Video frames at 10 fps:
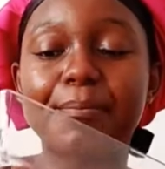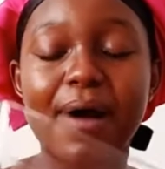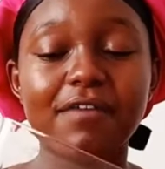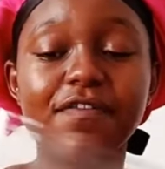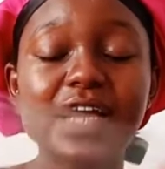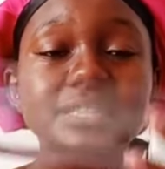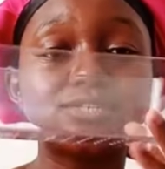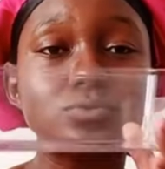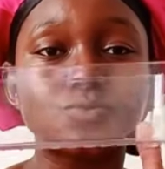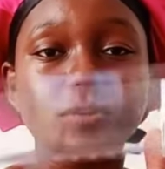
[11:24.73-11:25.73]
perfect.
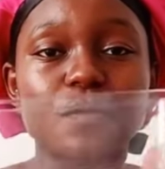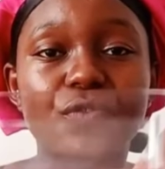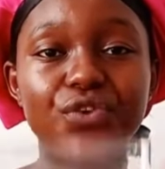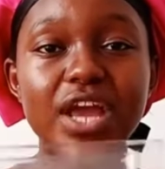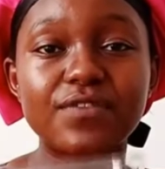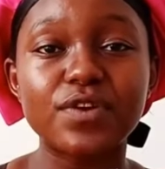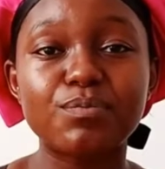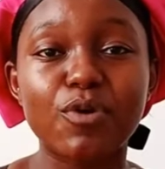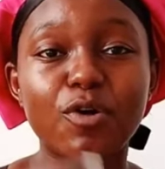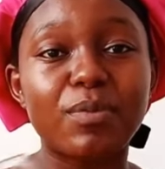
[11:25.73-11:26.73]
This was going for 300
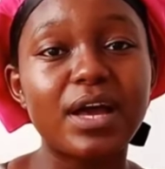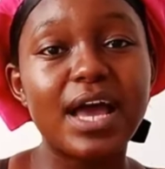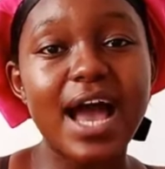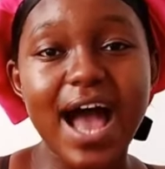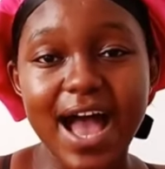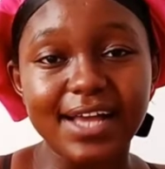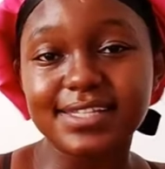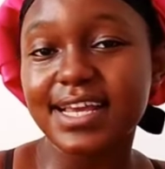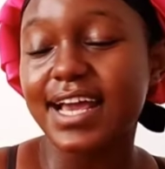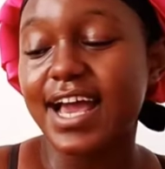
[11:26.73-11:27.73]
bob
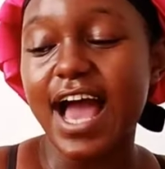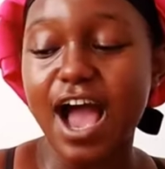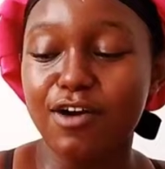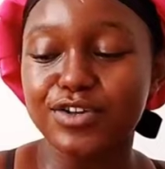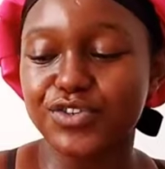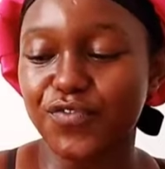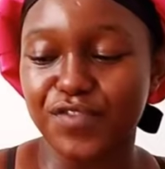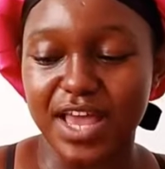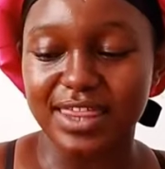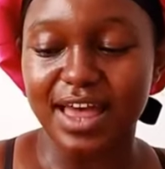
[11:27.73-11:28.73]
at House of
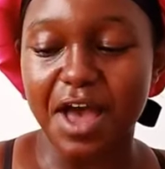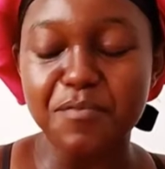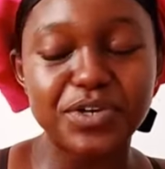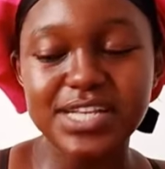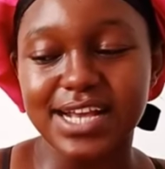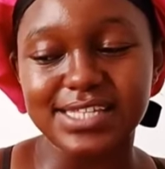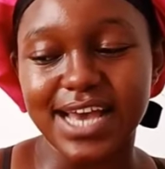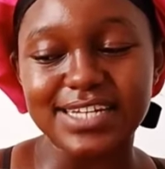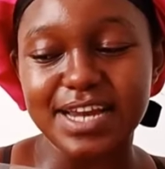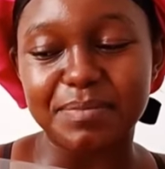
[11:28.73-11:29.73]
Leather. I'm pretty
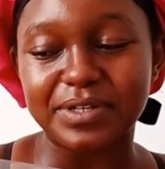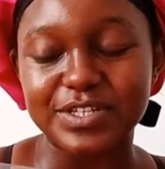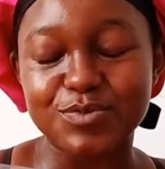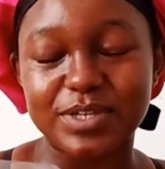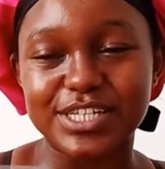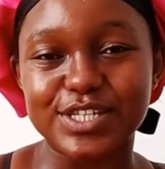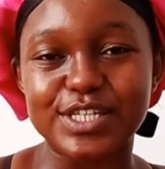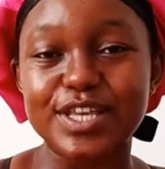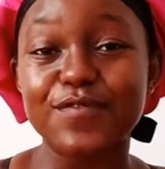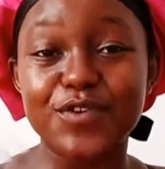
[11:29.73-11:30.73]
excited about these
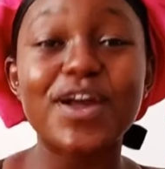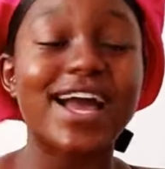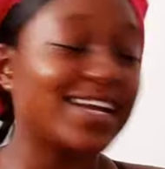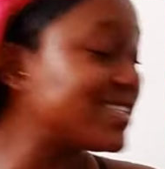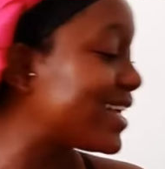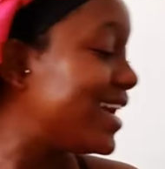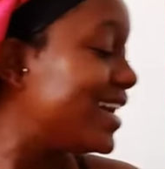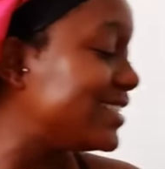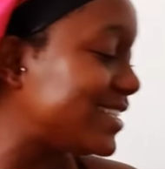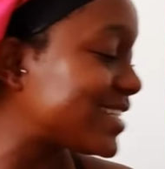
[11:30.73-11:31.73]
purchases. If you guys
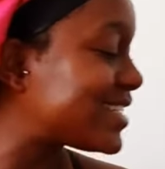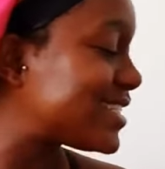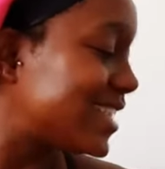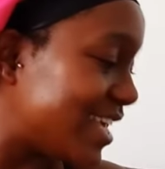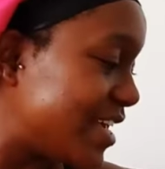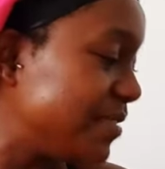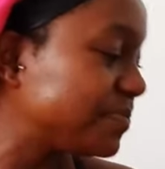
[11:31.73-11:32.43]
just see,